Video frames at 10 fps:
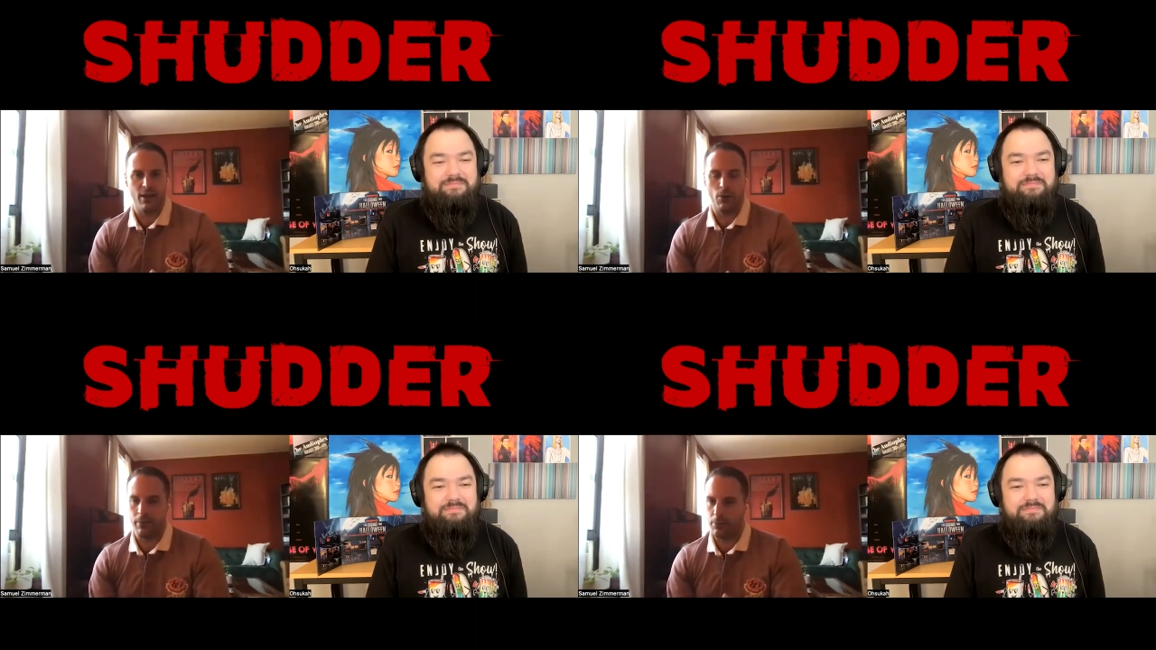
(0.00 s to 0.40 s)

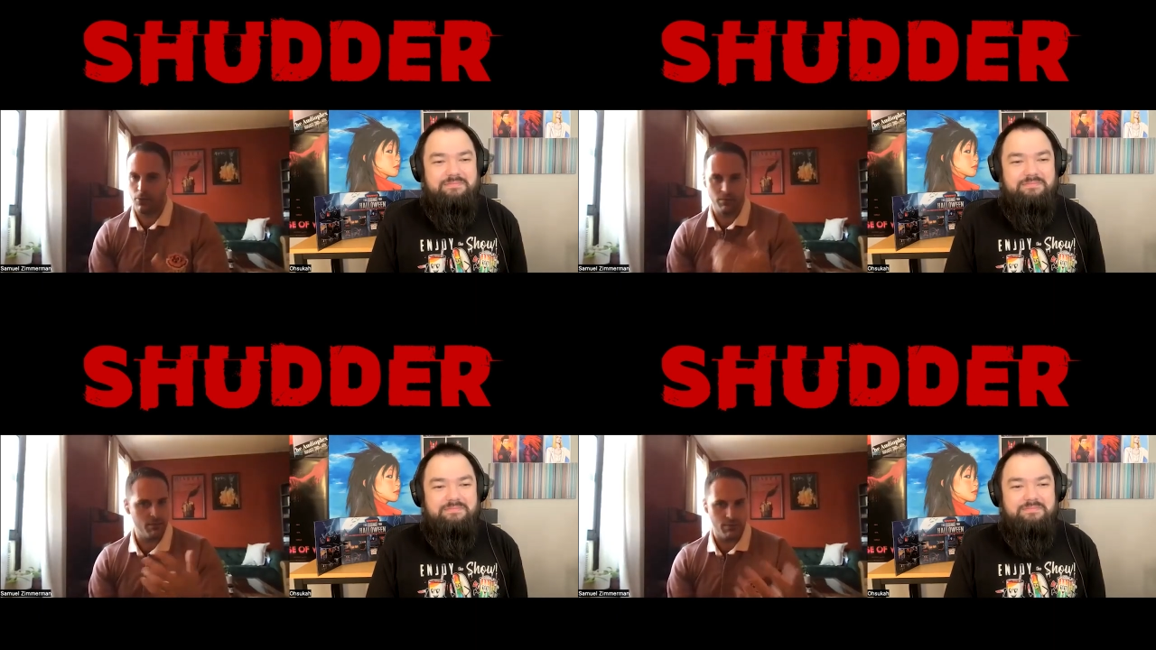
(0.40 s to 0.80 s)
Speaker 1: I hope
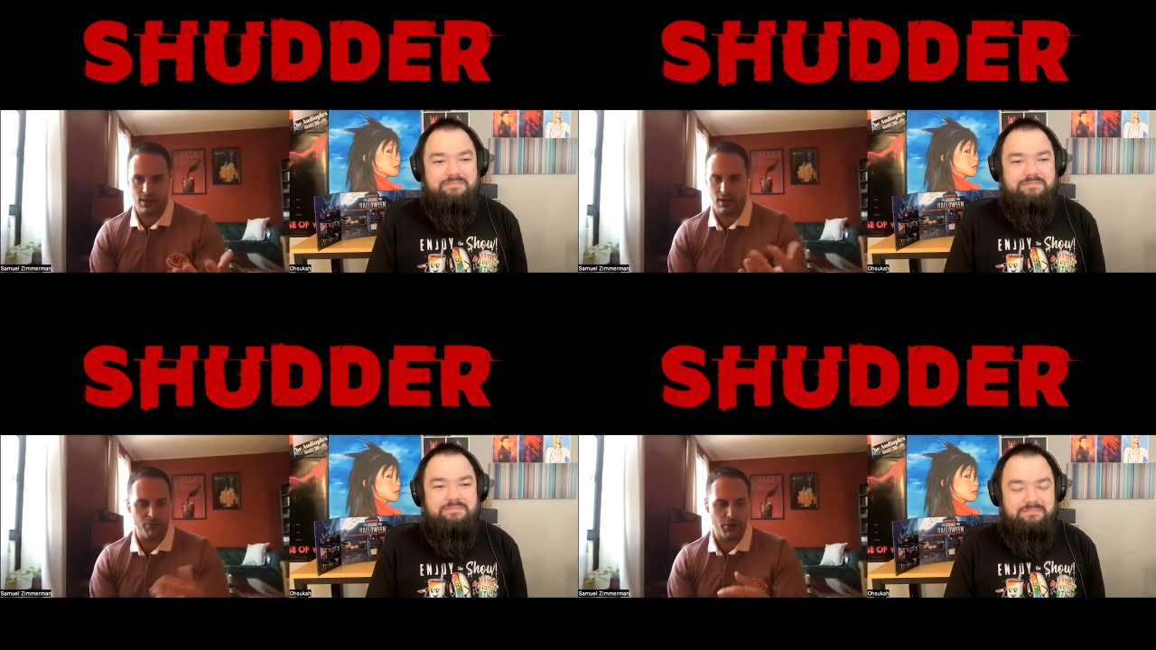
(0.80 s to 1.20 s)
people
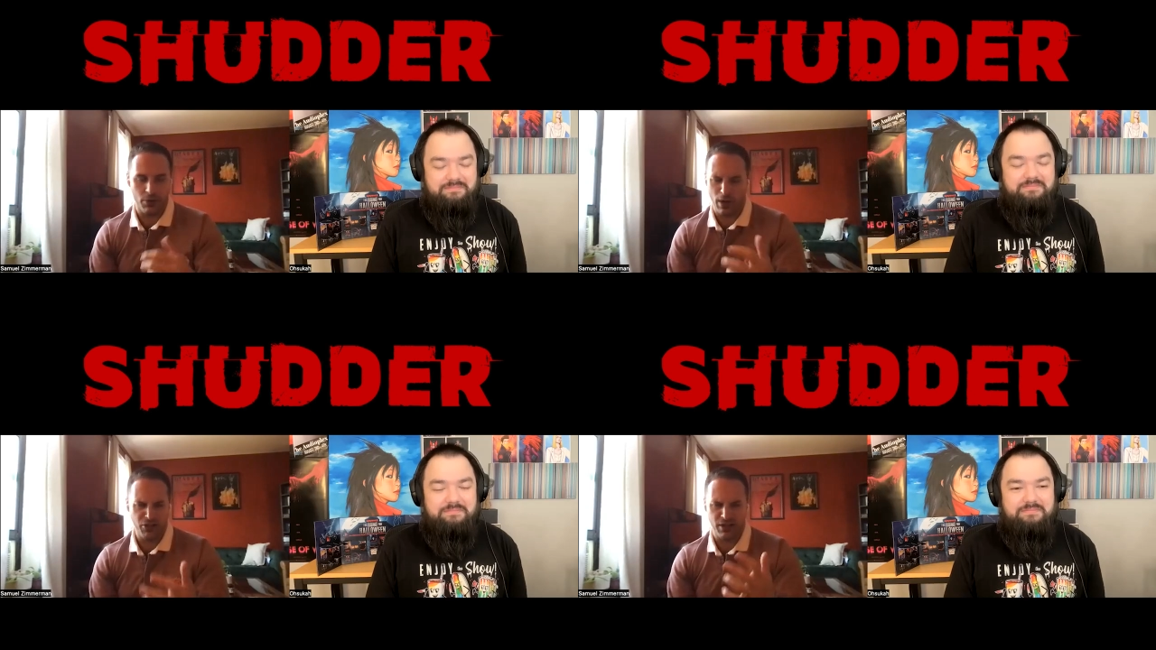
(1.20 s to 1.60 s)

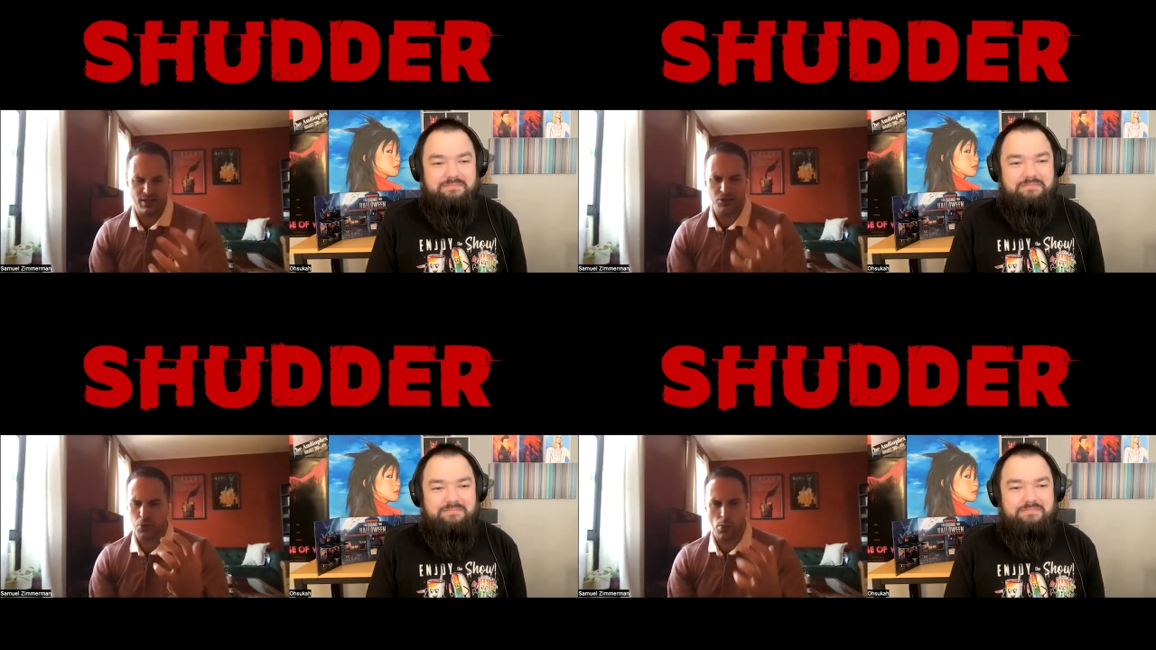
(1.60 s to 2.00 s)
discover it, watch
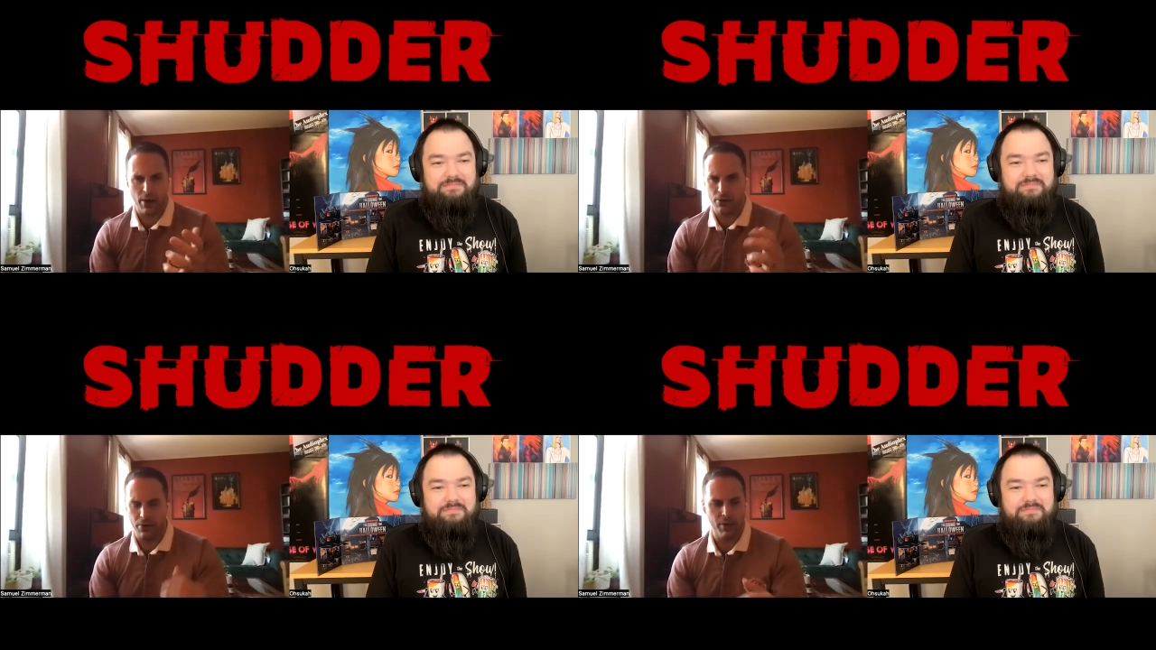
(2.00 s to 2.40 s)
it. It's such a
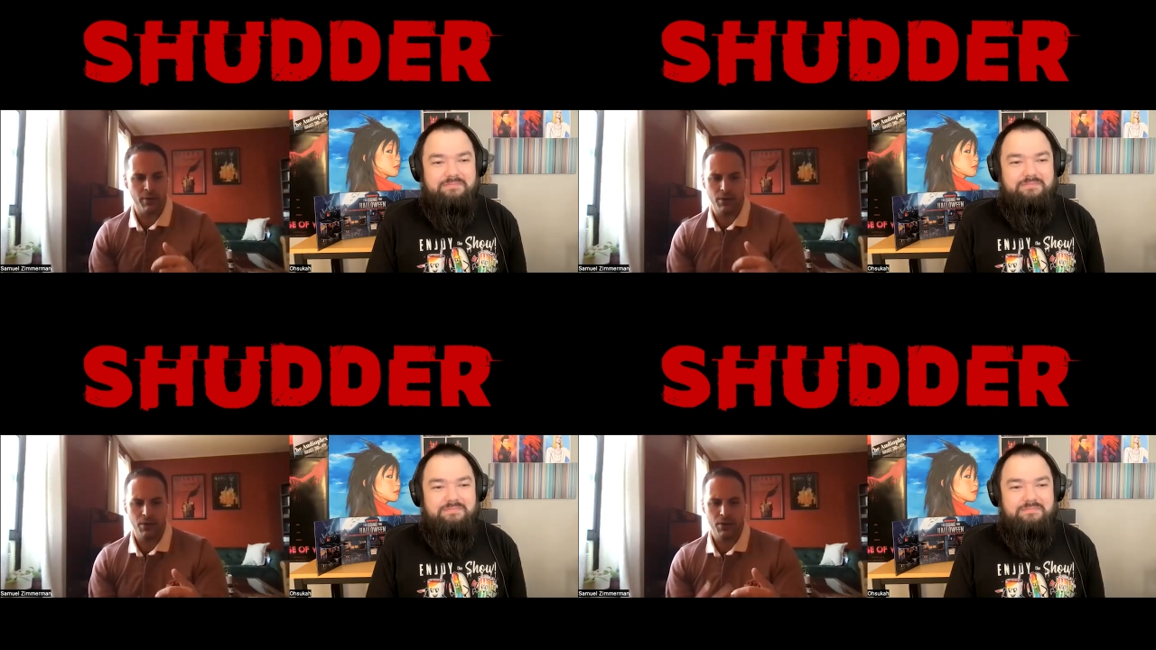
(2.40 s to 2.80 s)
weird
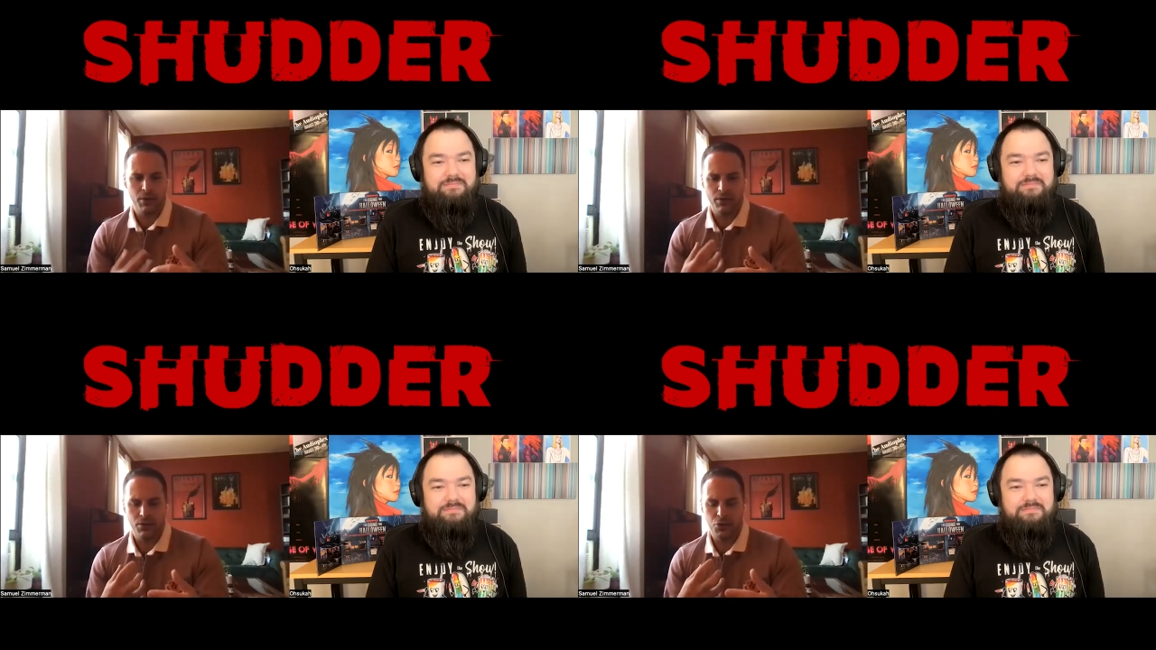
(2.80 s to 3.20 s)

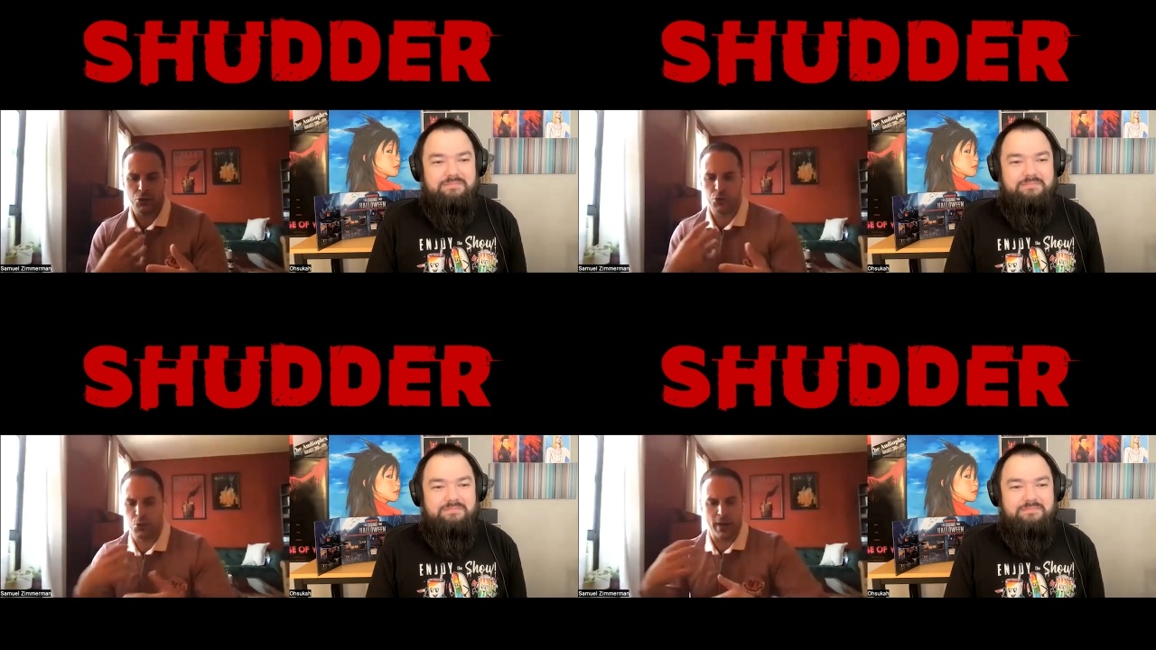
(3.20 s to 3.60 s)

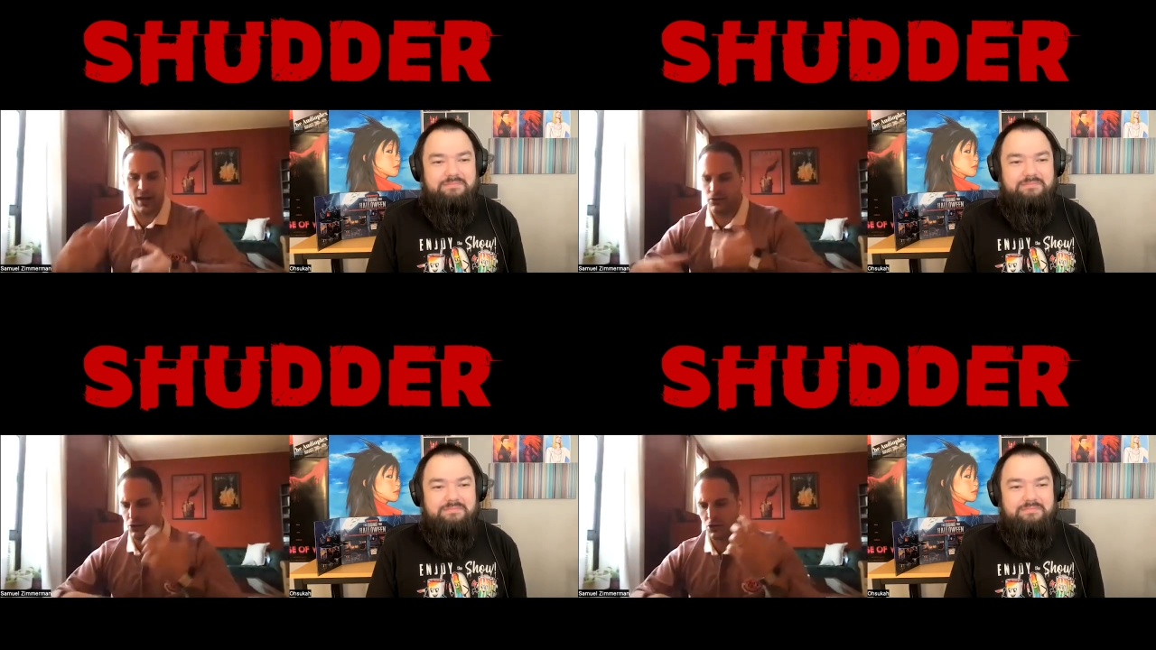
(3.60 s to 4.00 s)

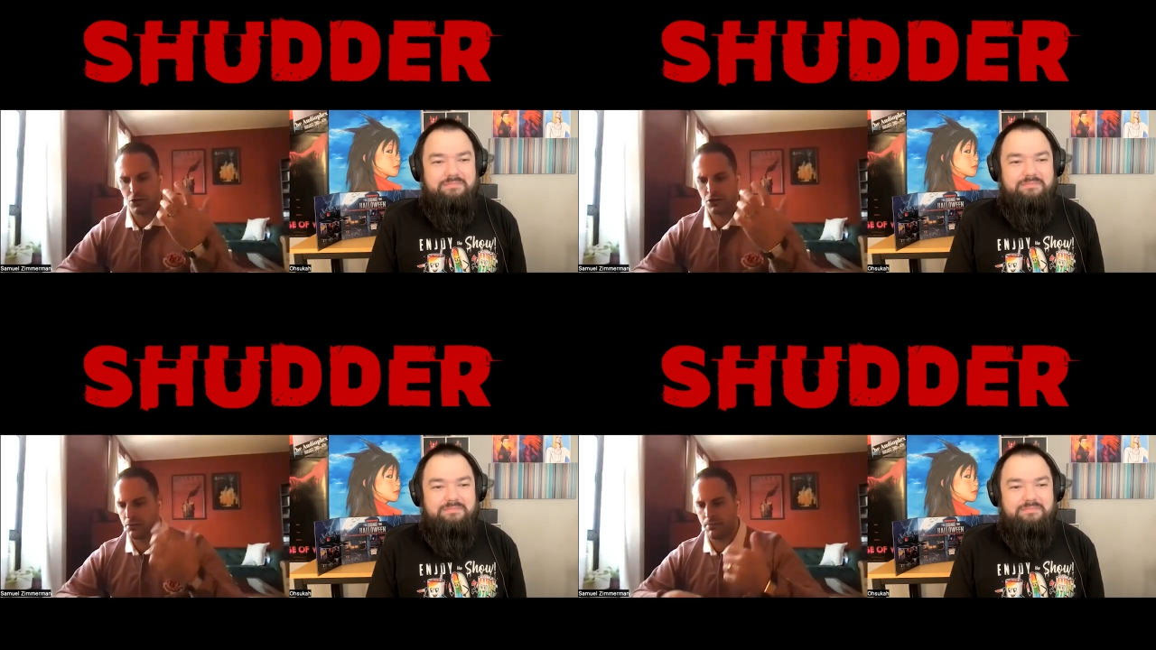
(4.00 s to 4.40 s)

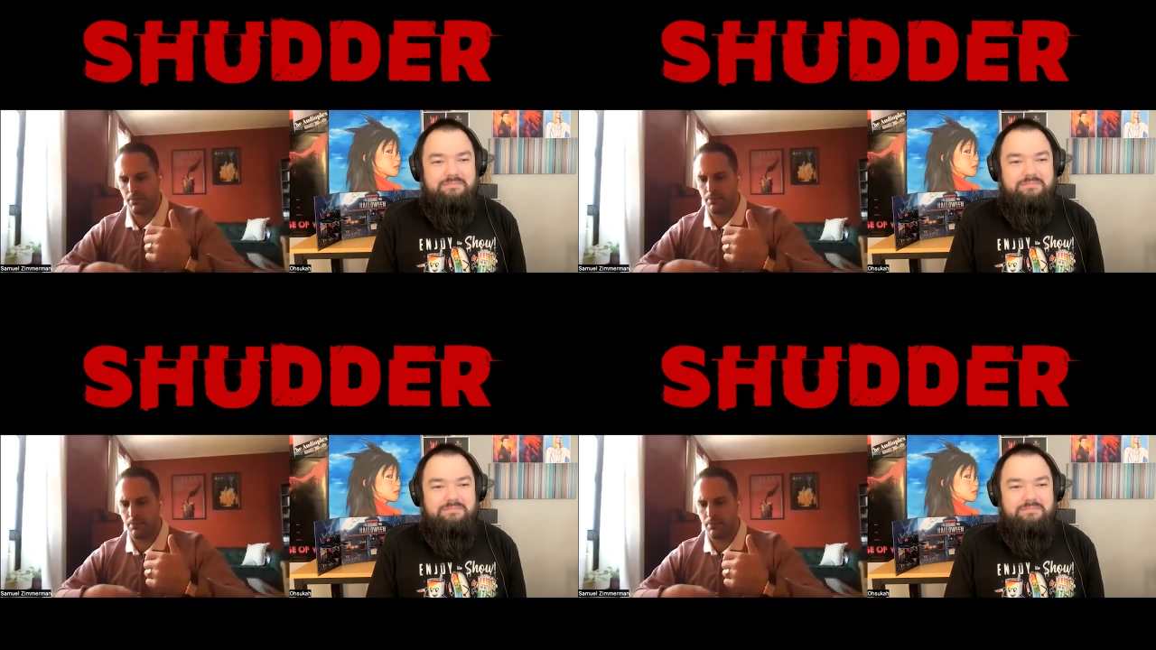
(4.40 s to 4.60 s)
strange